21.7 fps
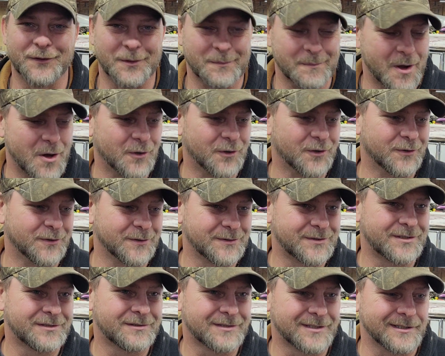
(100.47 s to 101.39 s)
for the
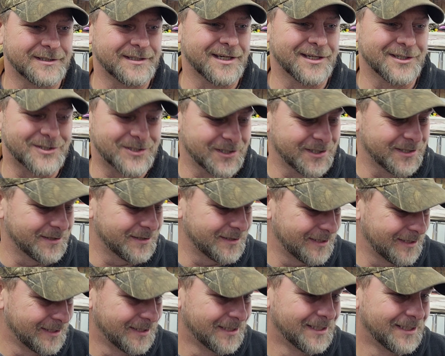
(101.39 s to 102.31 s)
motor's
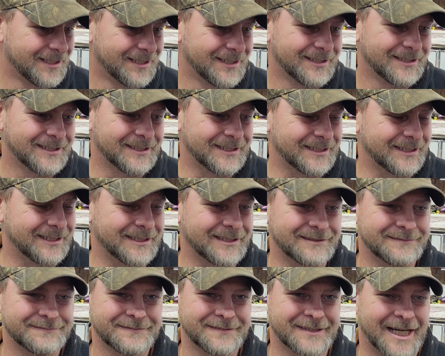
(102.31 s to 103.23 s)
condition,
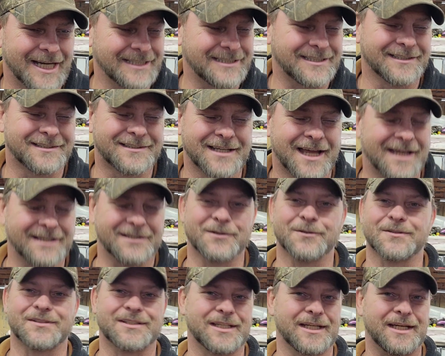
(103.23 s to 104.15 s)
I
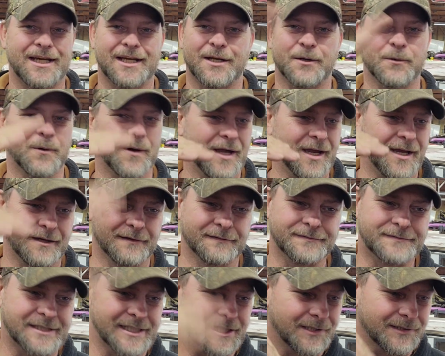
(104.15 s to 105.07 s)
don't see any way
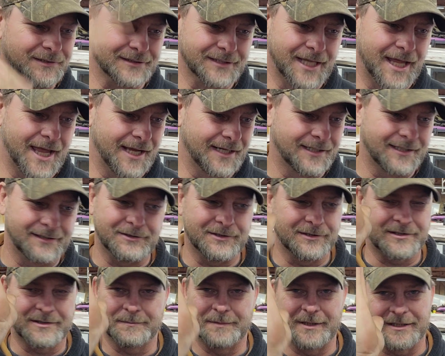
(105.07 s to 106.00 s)
of tilting that.
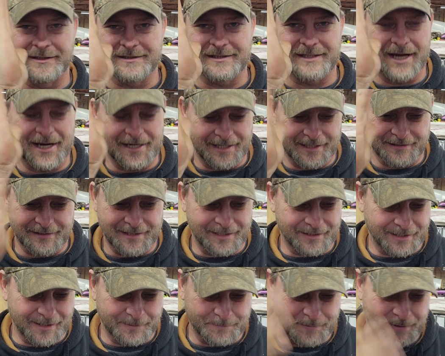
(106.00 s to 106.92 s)
You should be able to stand that
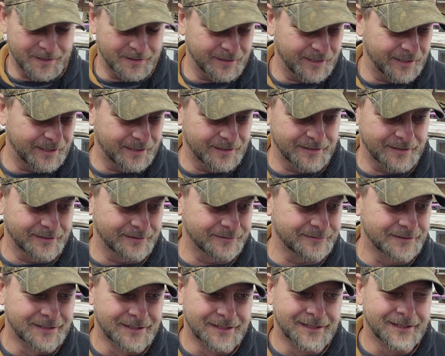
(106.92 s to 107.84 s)
thing up on end,
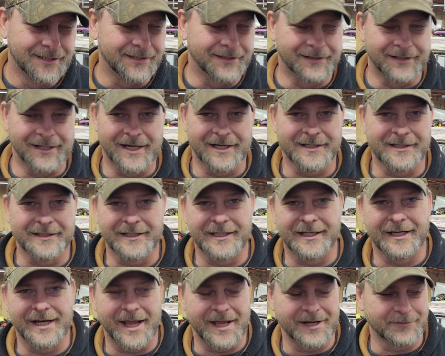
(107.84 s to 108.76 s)
and you're not going to
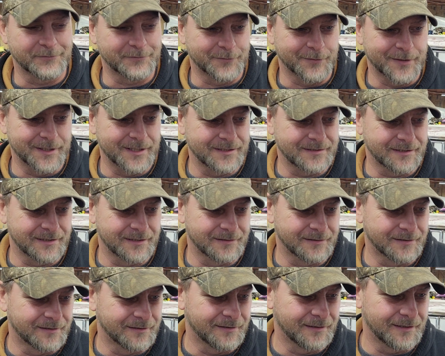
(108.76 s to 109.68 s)
get antifreeze
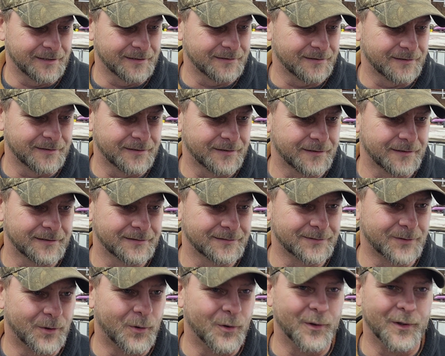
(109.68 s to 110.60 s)
into
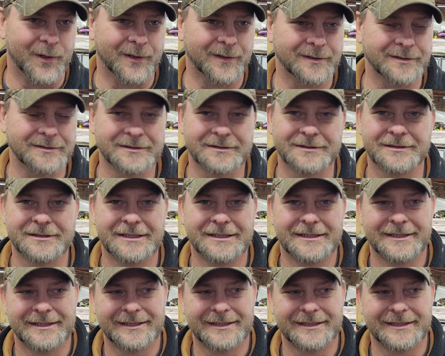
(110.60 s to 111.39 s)
the oil